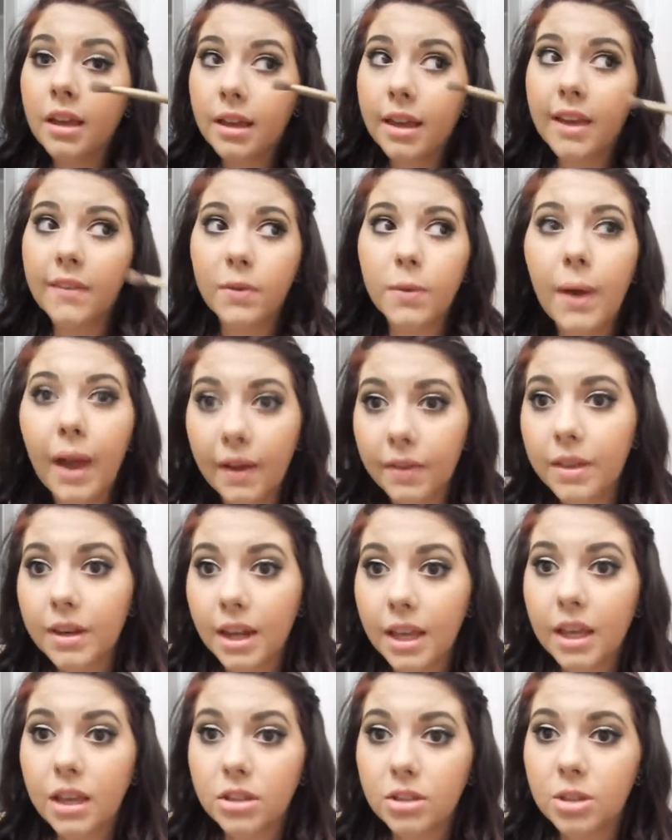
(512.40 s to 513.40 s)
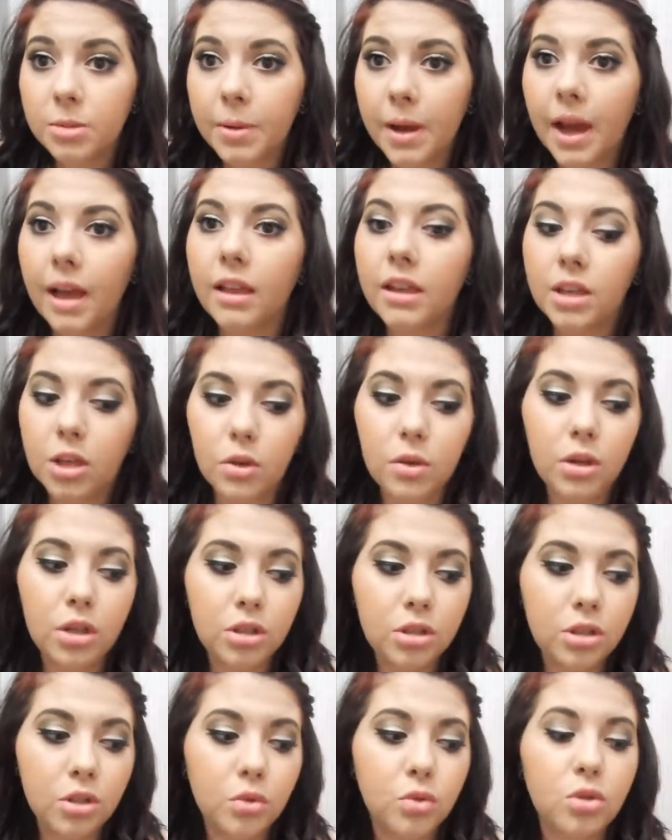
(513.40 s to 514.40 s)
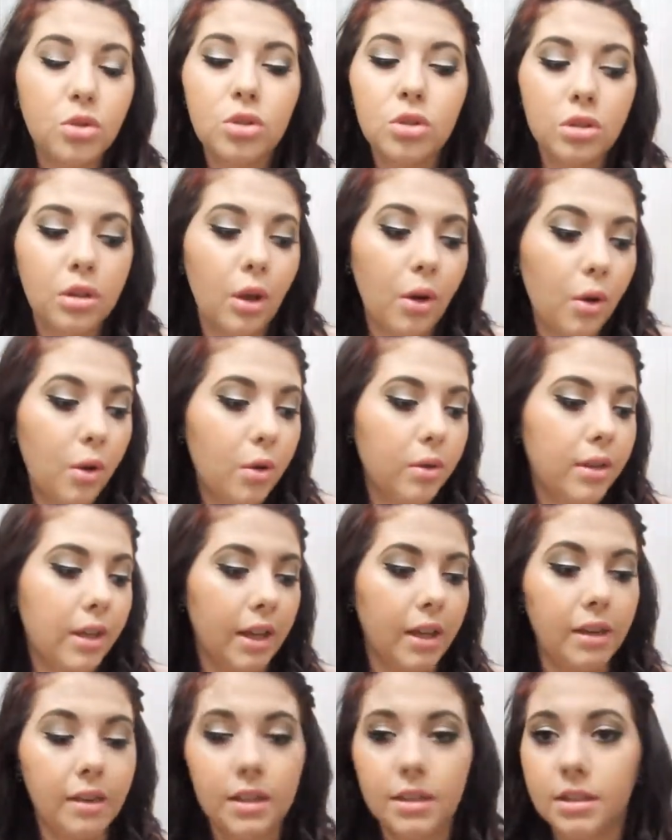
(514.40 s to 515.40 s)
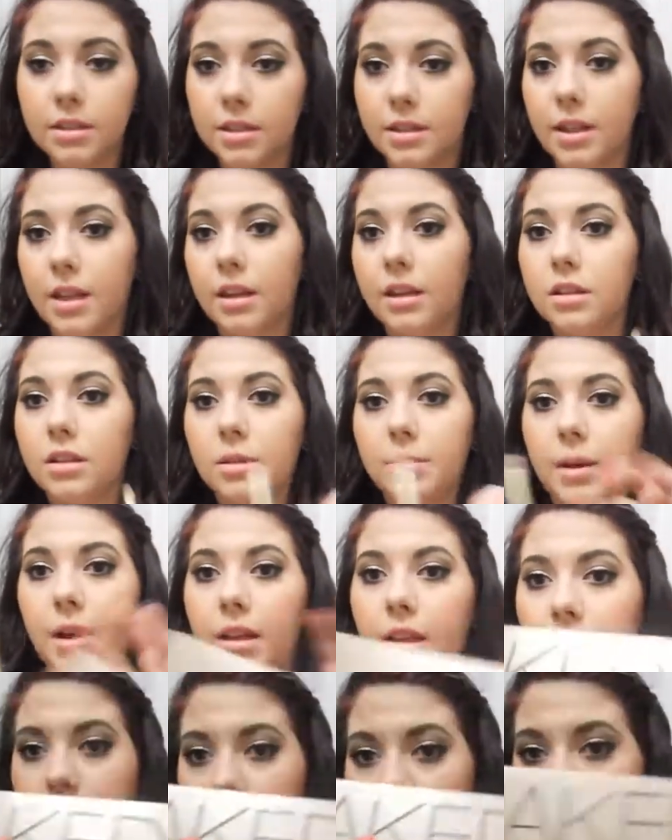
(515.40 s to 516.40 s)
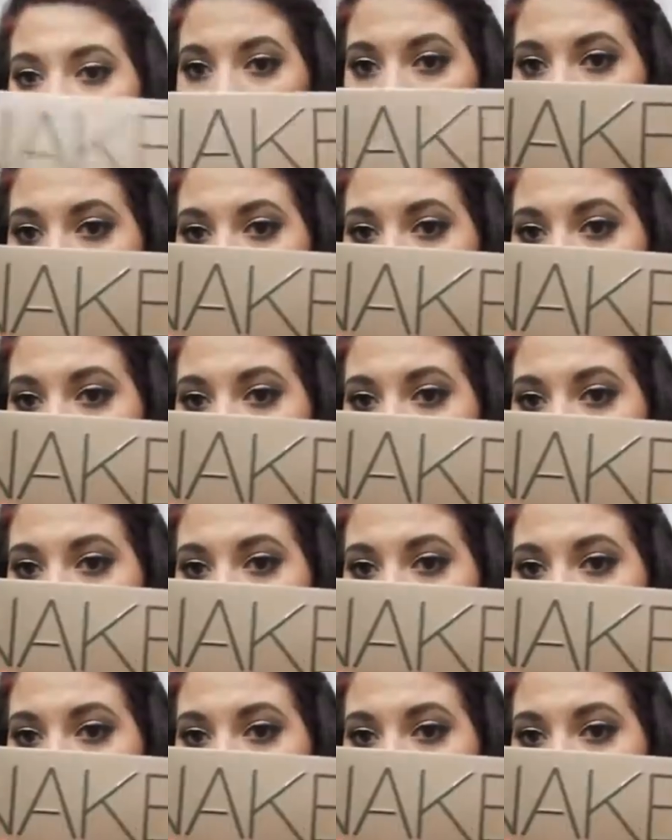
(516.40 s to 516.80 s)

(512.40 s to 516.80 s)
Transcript: If you have the Naked 2 palette, you can do so, like this is the Naked 2 palette right here.